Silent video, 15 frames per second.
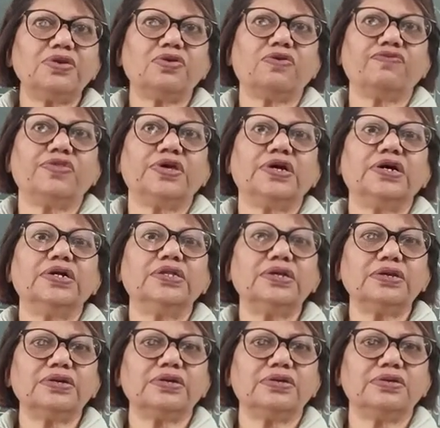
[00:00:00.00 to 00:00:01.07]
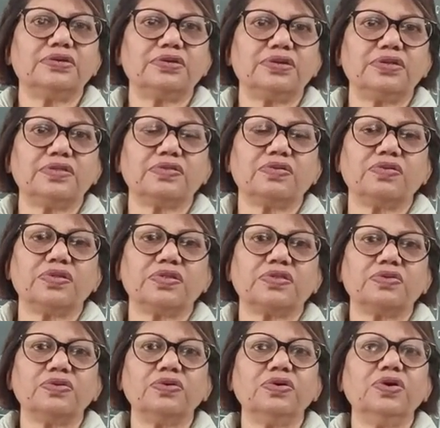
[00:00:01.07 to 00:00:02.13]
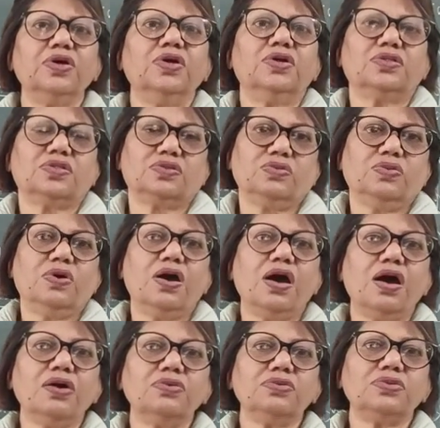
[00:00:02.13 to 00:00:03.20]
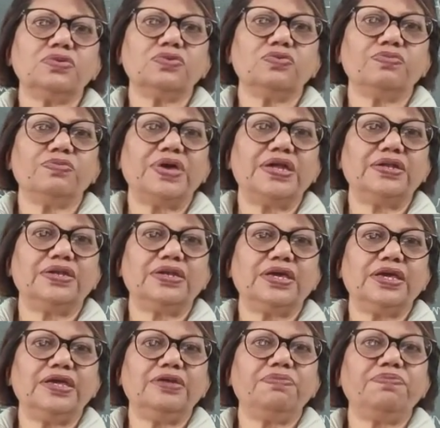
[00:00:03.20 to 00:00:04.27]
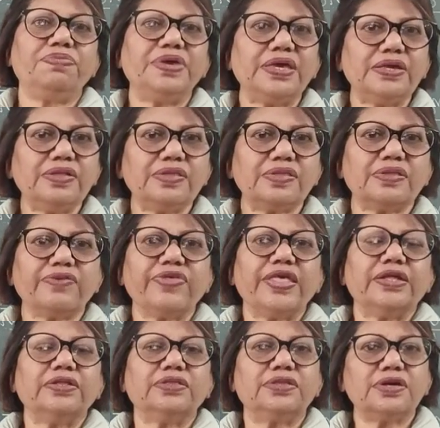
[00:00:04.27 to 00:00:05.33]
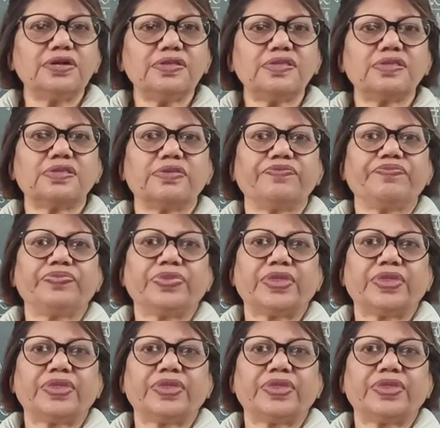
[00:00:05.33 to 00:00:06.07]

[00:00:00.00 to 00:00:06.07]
of the other countries also, so how to maintain peace, this